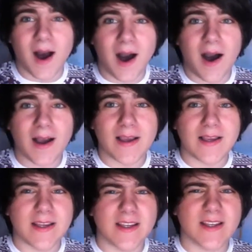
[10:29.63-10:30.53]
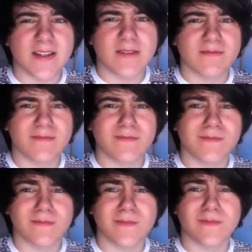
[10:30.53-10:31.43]
I
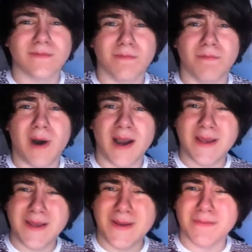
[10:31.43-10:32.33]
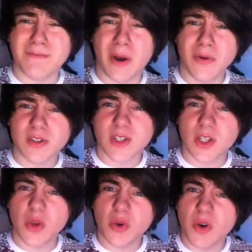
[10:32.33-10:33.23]
might post a
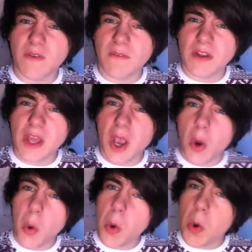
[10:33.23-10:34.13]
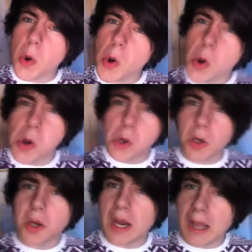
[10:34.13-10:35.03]
new cover video.
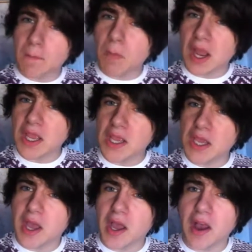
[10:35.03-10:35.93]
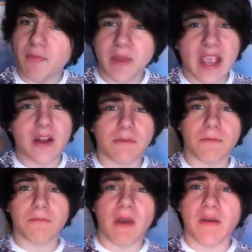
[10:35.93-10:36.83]
I might. I've been getting a
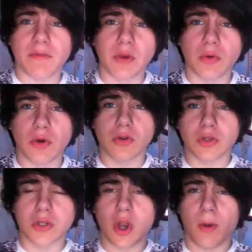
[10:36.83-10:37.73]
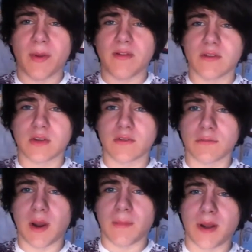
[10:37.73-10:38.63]
fair few good comments of
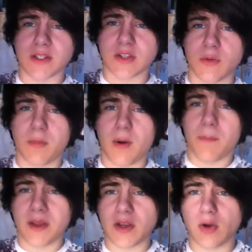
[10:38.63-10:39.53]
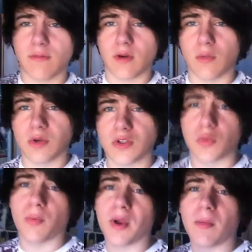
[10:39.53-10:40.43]
my Bastille Pompeii cover,
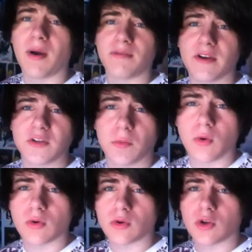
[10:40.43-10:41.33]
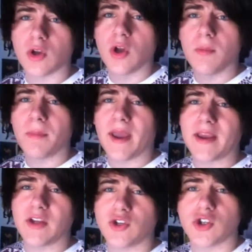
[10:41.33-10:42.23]
which will be on my Facebook
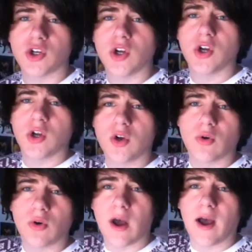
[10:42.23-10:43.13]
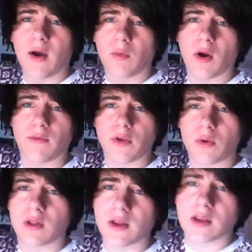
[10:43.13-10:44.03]
page, where if
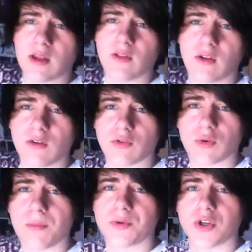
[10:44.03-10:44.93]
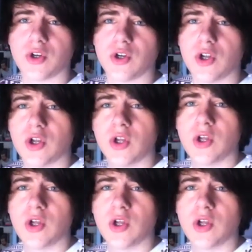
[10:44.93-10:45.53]
you click in the description